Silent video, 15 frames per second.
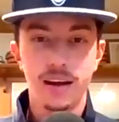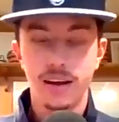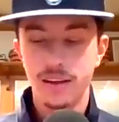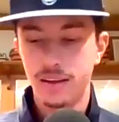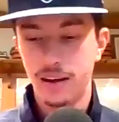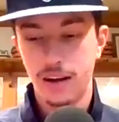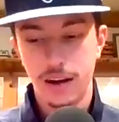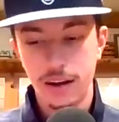
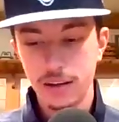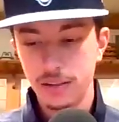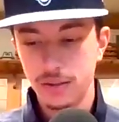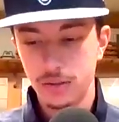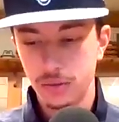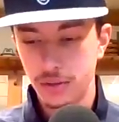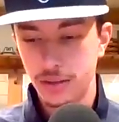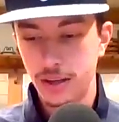I
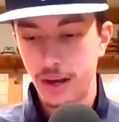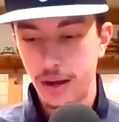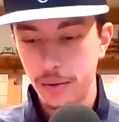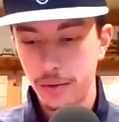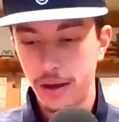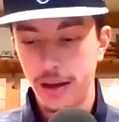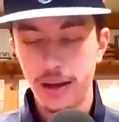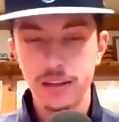
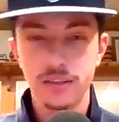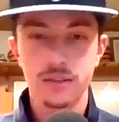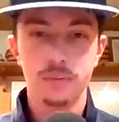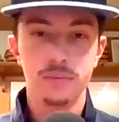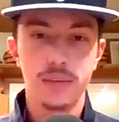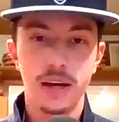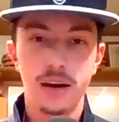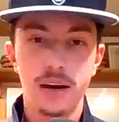had
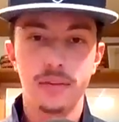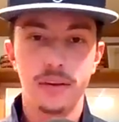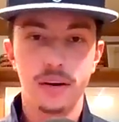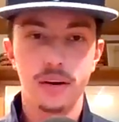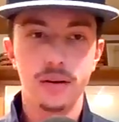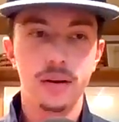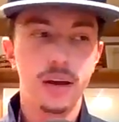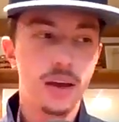some doubt
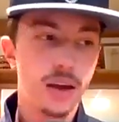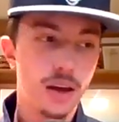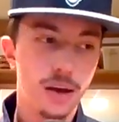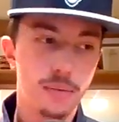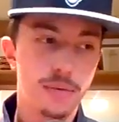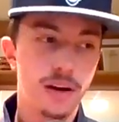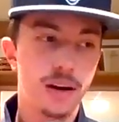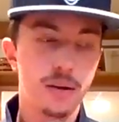there
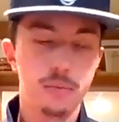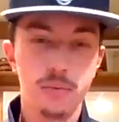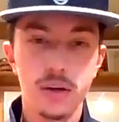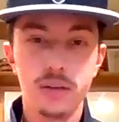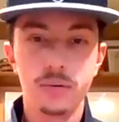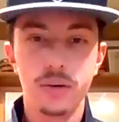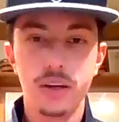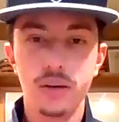about
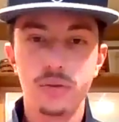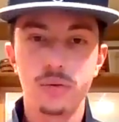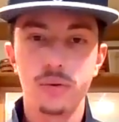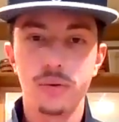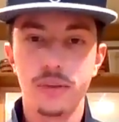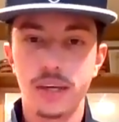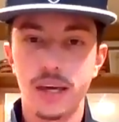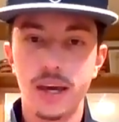midway
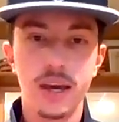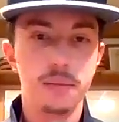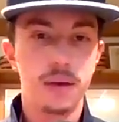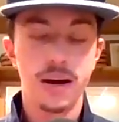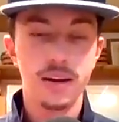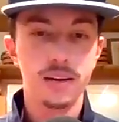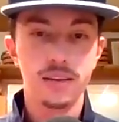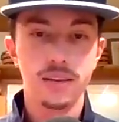through the game.
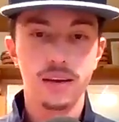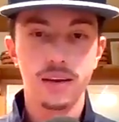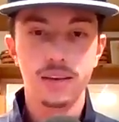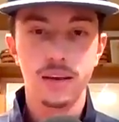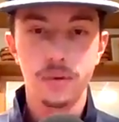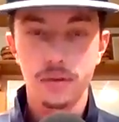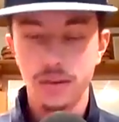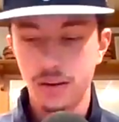I didn't think
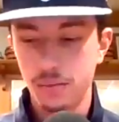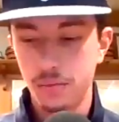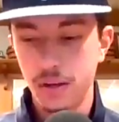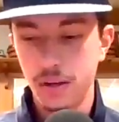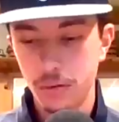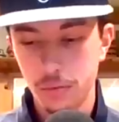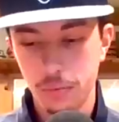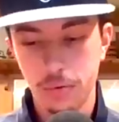they were going to be
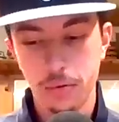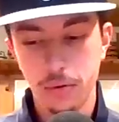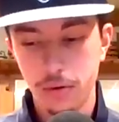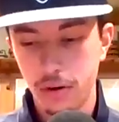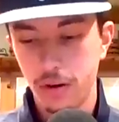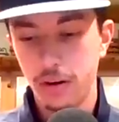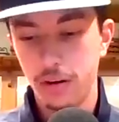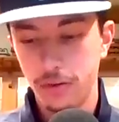able to pull
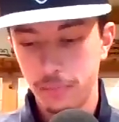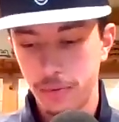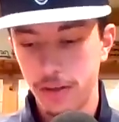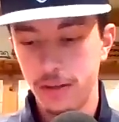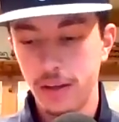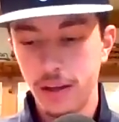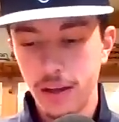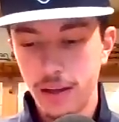it off, but